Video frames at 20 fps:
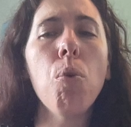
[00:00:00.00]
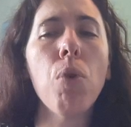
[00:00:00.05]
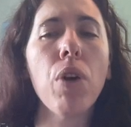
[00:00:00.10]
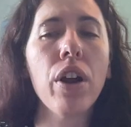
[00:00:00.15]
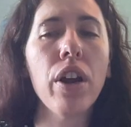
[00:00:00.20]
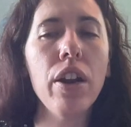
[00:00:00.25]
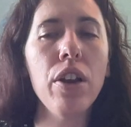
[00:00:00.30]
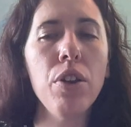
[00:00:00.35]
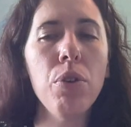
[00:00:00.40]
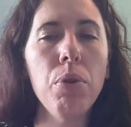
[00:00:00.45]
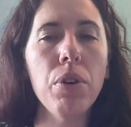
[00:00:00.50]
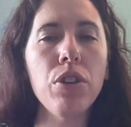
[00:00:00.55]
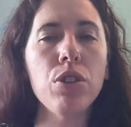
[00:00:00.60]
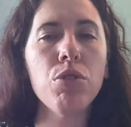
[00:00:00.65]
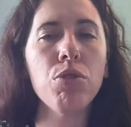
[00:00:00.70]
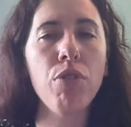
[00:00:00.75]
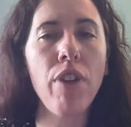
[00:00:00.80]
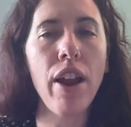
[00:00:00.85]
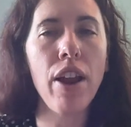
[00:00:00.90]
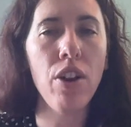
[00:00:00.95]
we're going to do a
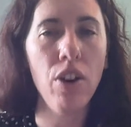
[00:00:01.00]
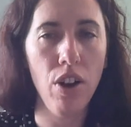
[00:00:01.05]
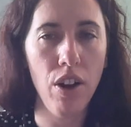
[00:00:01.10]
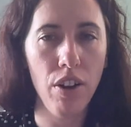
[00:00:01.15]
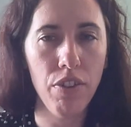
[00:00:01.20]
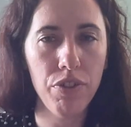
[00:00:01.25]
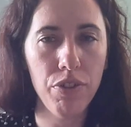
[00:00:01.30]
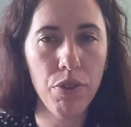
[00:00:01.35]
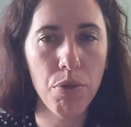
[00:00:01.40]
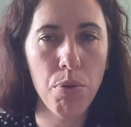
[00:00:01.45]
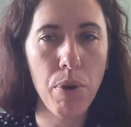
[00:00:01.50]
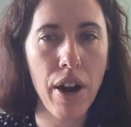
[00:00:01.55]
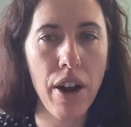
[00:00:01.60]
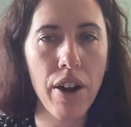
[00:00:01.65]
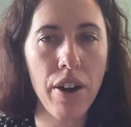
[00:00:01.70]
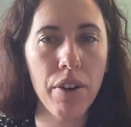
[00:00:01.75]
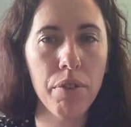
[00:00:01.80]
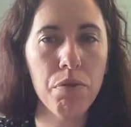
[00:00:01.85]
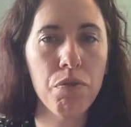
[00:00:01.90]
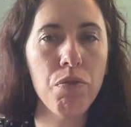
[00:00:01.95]
trade-off
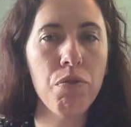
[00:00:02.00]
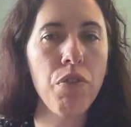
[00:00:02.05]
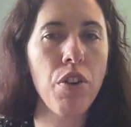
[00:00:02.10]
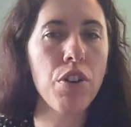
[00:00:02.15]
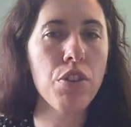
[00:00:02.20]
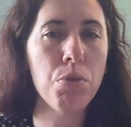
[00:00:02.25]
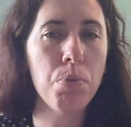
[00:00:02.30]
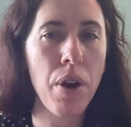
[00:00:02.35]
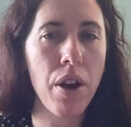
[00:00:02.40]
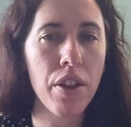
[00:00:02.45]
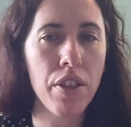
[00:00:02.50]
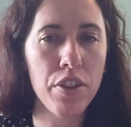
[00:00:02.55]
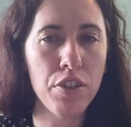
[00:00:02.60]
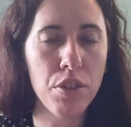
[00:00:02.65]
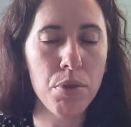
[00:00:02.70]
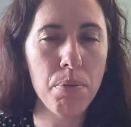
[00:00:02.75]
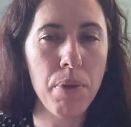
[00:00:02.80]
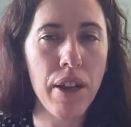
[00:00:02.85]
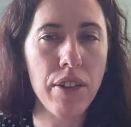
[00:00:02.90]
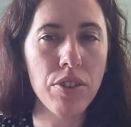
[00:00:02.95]
where first part of the
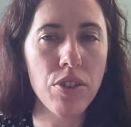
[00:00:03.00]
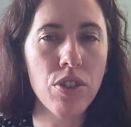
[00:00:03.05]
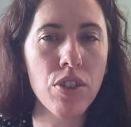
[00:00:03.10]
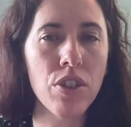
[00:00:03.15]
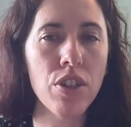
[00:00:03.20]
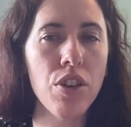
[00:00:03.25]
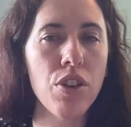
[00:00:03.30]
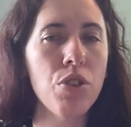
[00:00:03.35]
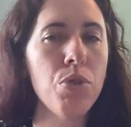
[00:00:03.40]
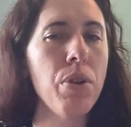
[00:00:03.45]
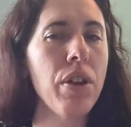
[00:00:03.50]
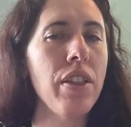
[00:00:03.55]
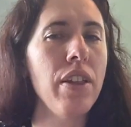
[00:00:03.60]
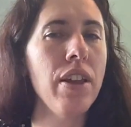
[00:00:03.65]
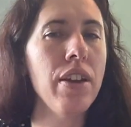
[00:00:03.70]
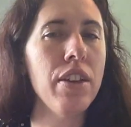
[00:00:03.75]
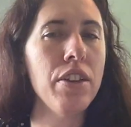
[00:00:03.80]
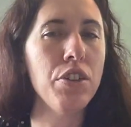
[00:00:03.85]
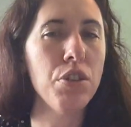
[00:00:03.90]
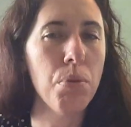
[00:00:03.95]
semester, you're doing the
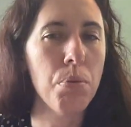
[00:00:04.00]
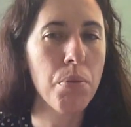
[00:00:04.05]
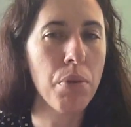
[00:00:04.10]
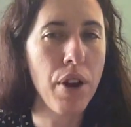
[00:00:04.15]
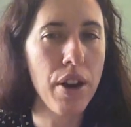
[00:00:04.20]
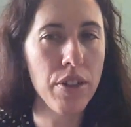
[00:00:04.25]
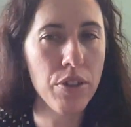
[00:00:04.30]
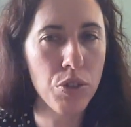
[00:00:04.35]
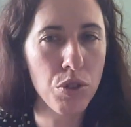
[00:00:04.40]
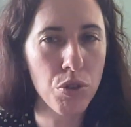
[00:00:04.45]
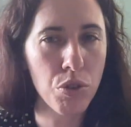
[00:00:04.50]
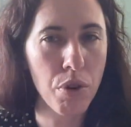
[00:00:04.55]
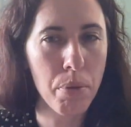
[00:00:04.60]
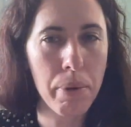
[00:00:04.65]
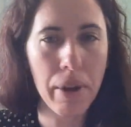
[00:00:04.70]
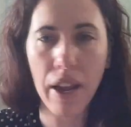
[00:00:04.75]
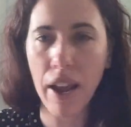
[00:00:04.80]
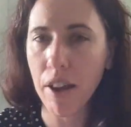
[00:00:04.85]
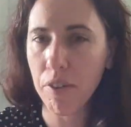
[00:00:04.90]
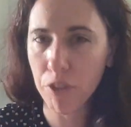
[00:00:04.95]
initial
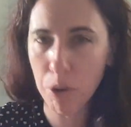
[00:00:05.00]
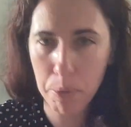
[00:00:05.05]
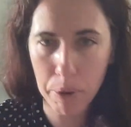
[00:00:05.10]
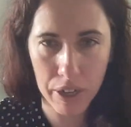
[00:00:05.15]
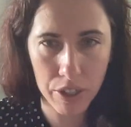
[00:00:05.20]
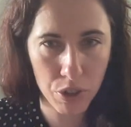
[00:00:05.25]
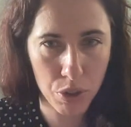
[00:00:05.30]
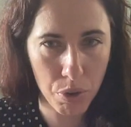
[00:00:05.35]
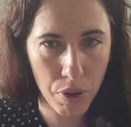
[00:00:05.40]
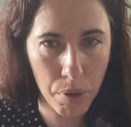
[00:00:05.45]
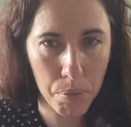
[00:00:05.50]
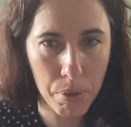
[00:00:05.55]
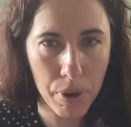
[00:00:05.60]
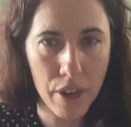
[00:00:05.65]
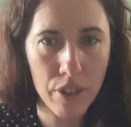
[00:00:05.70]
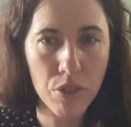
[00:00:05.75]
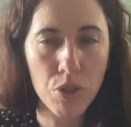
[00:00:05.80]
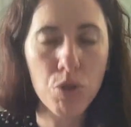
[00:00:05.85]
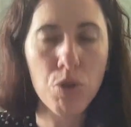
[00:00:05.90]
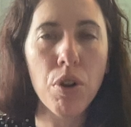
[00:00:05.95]
brainstorming. Everybody's doing
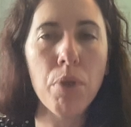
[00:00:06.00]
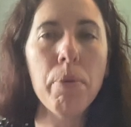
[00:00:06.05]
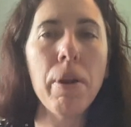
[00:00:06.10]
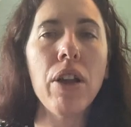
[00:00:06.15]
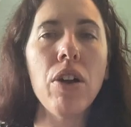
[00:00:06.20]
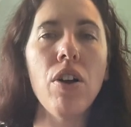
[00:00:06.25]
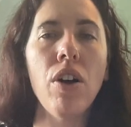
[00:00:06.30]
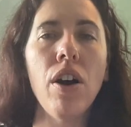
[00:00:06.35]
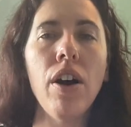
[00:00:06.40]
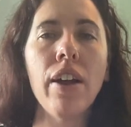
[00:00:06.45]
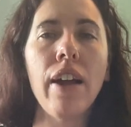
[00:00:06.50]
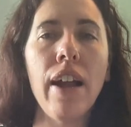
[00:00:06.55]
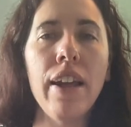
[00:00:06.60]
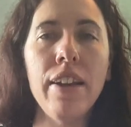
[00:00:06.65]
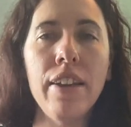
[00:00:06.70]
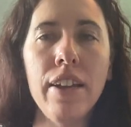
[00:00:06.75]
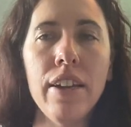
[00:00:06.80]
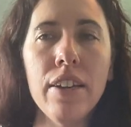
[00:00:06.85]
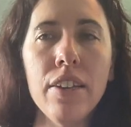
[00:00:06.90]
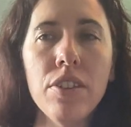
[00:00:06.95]
brainstorming on
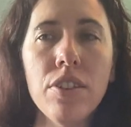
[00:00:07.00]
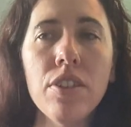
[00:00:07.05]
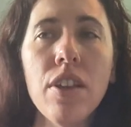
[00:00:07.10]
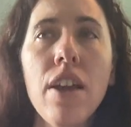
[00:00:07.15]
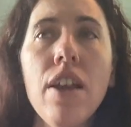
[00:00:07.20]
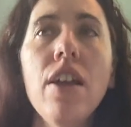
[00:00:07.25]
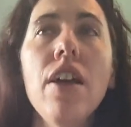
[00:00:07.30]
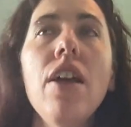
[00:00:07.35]
ideas.